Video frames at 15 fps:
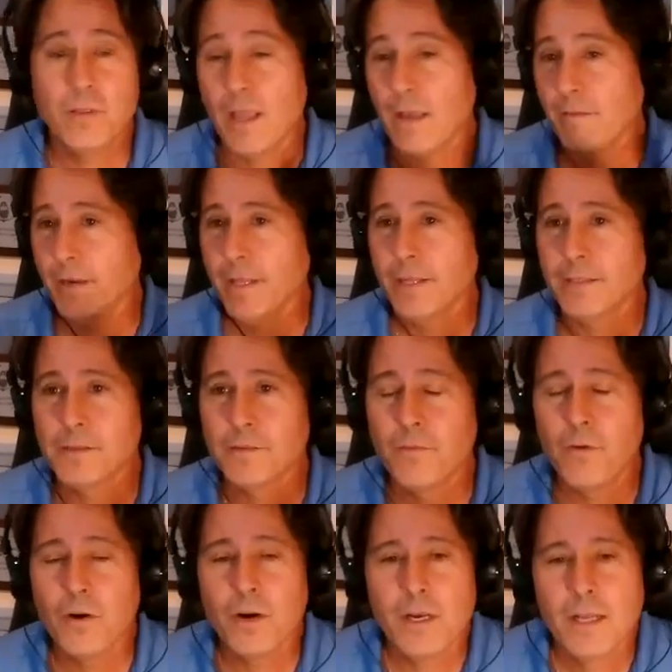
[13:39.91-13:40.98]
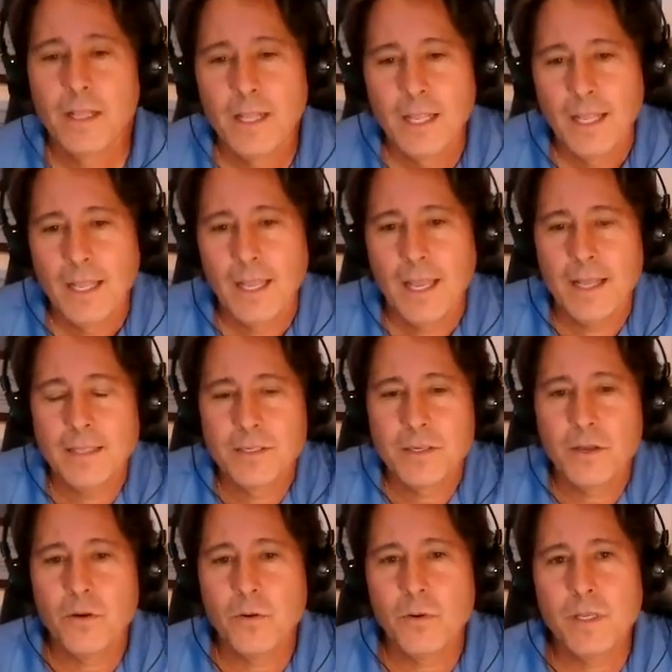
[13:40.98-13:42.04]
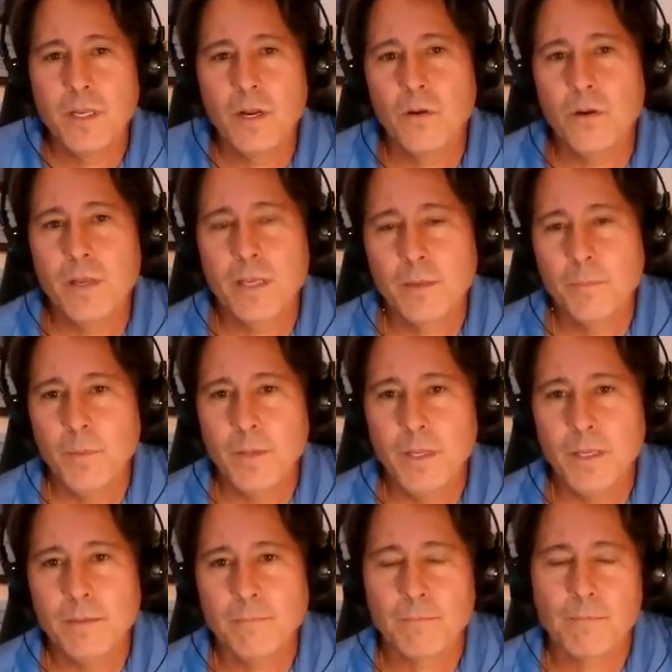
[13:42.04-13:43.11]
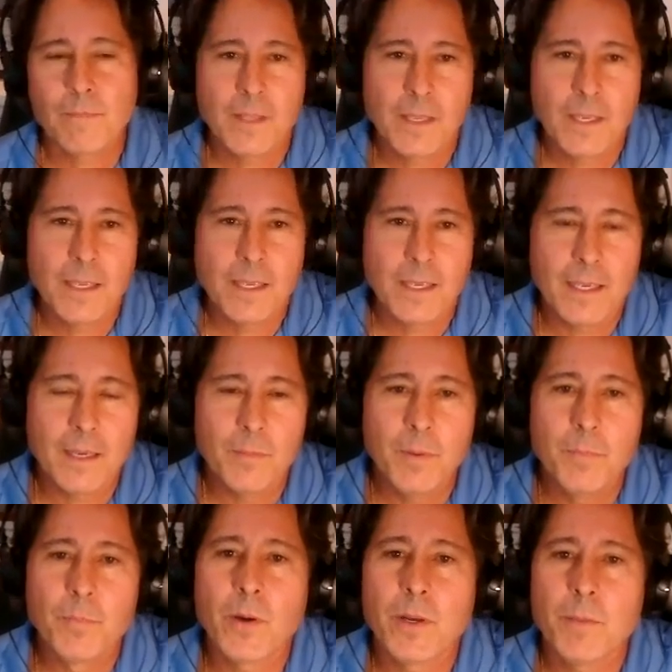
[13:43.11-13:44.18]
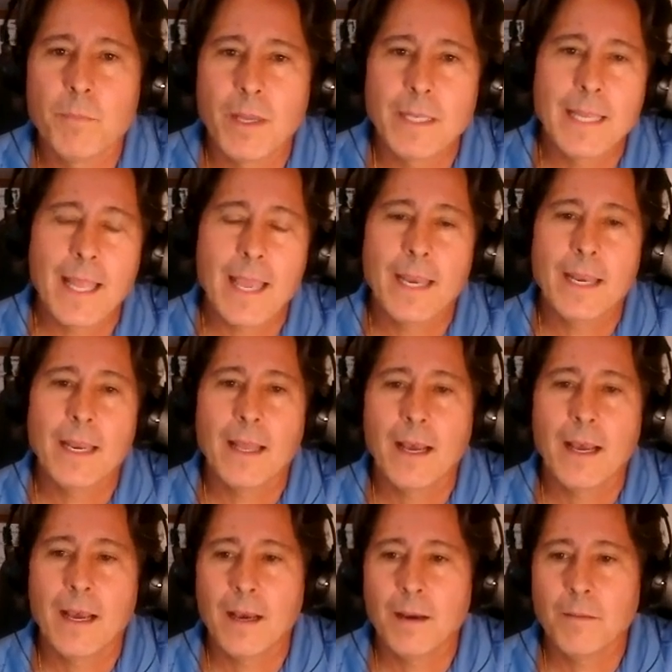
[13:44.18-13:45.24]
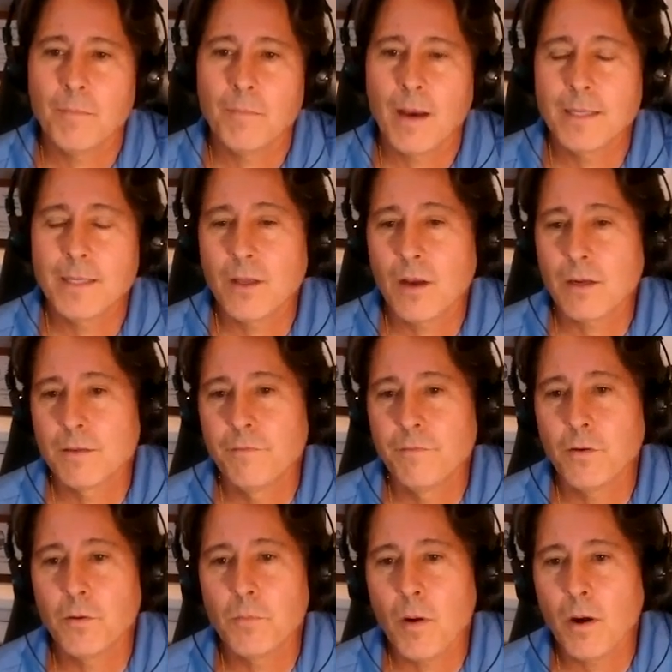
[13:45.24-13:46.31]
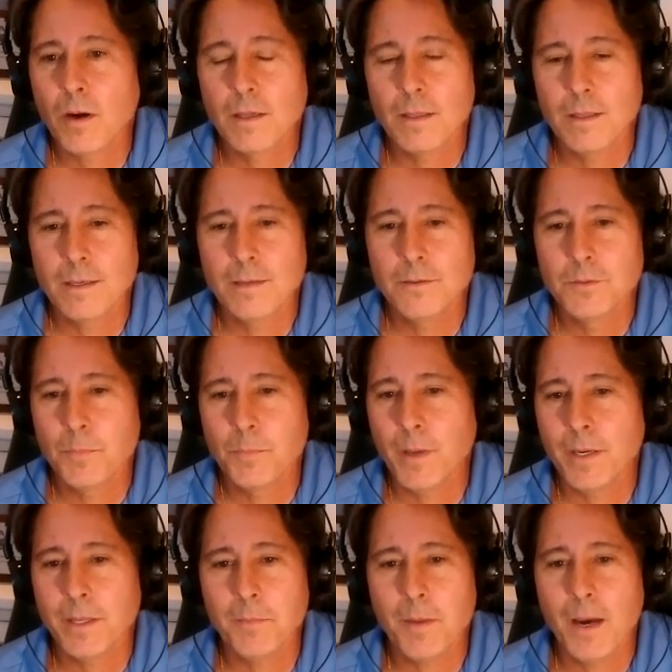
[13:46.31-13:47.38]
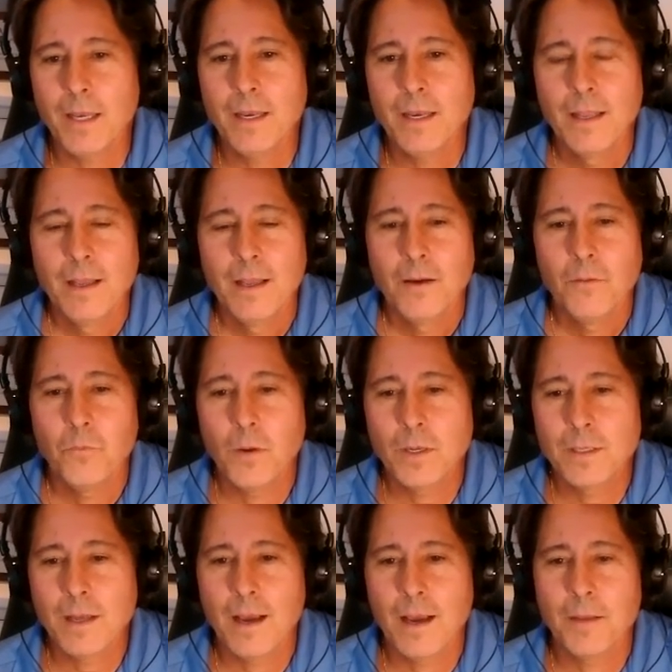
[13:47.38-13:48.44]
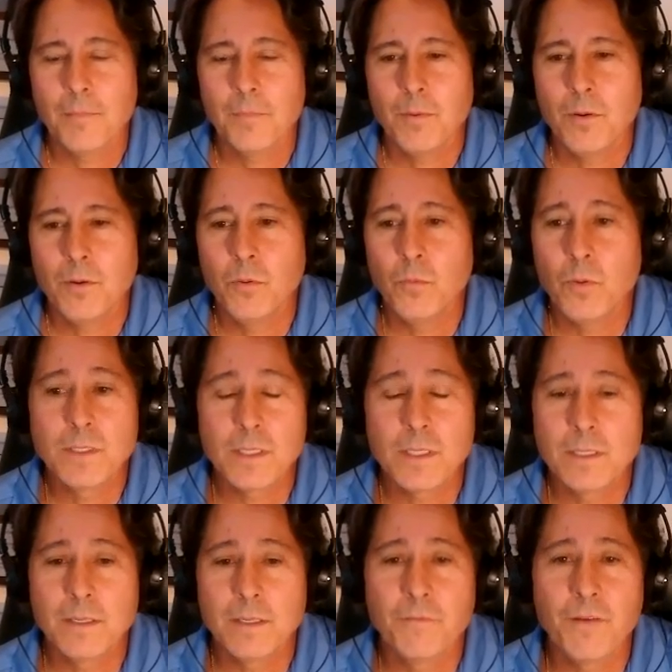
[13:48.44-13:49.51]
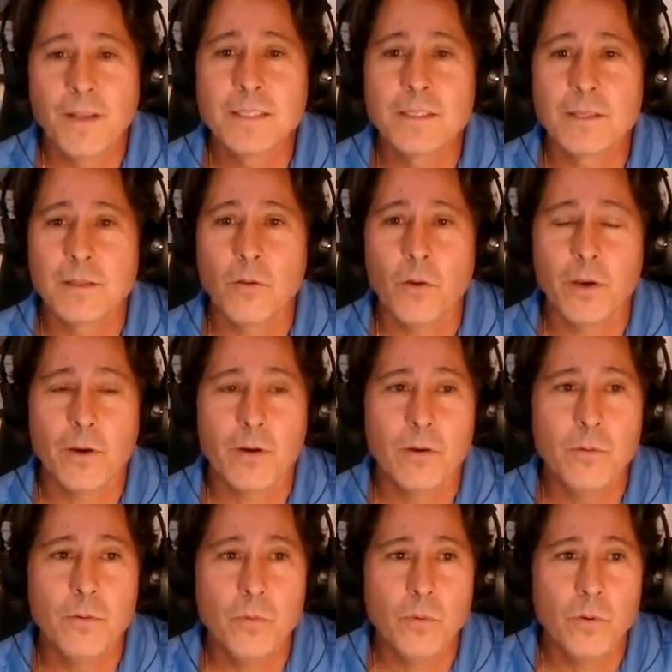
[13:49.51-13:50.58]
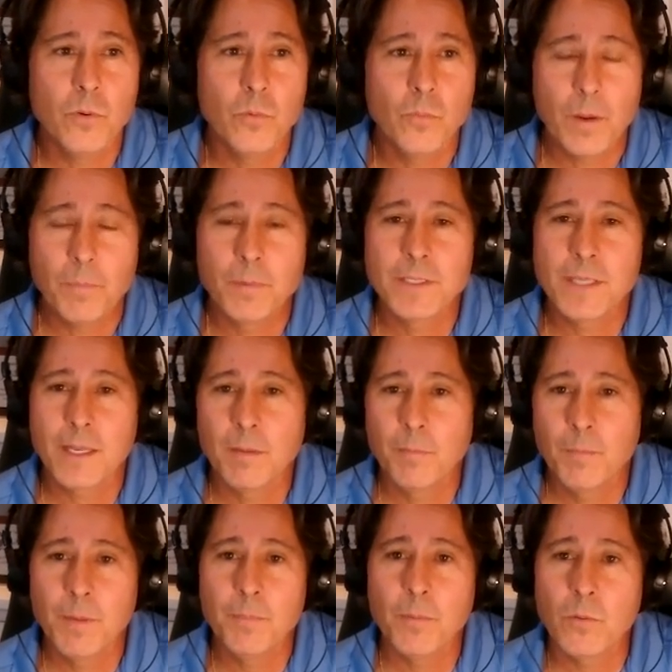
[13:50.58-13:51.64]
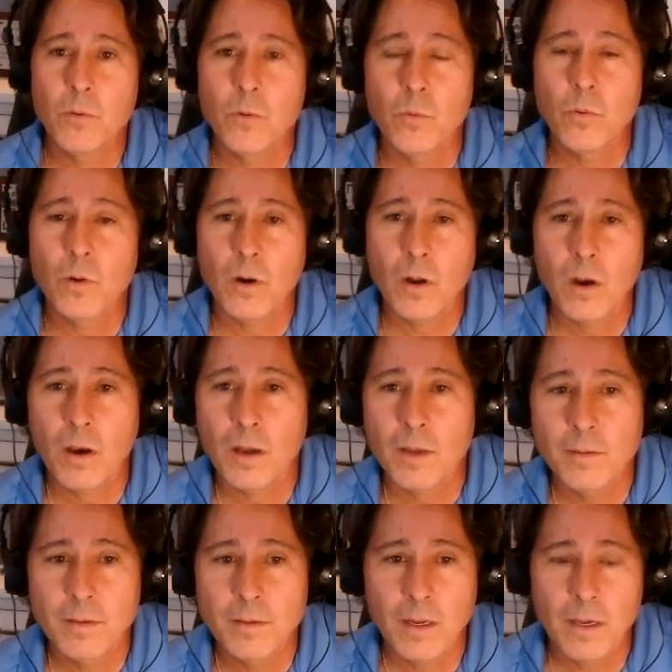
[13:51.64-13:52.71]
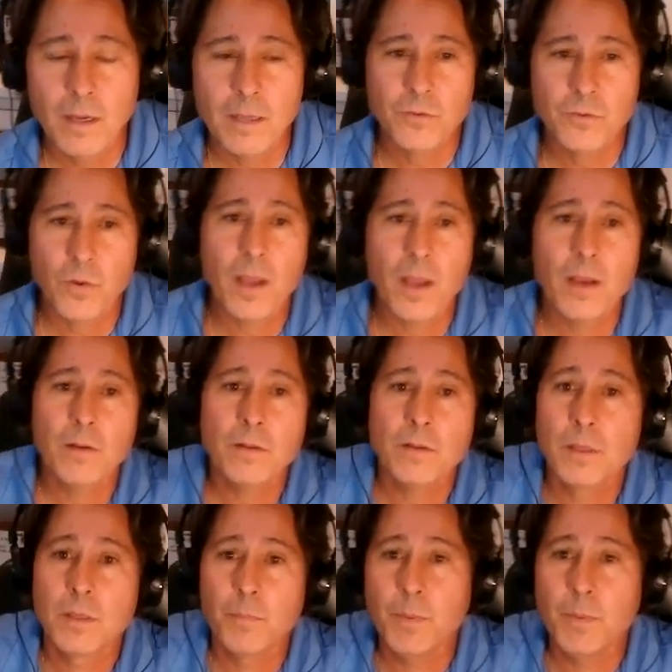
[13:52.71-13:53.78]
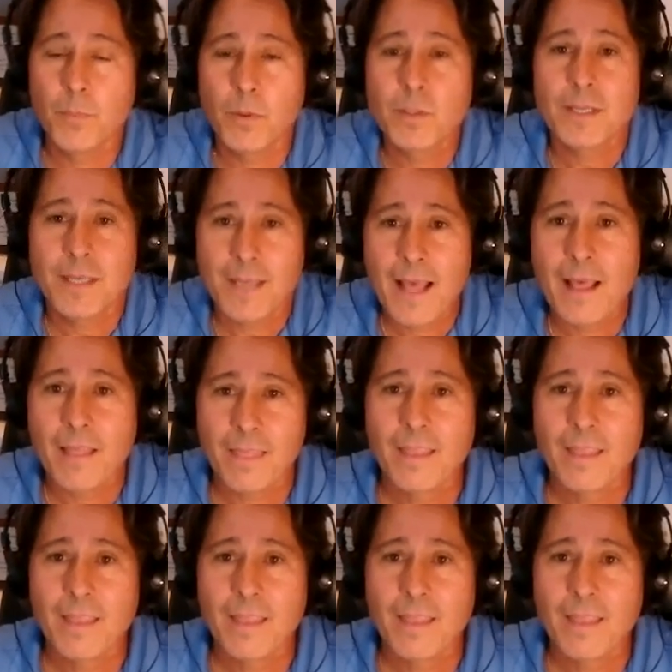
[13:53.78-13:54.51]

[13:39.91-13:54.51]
They have an answer for it. And so, you know, it can be pretty mundane. I talked to Phil Margolin, who's a buddy of mine, one time, who was a defense lawyer who represented people who were on trial to be put to death.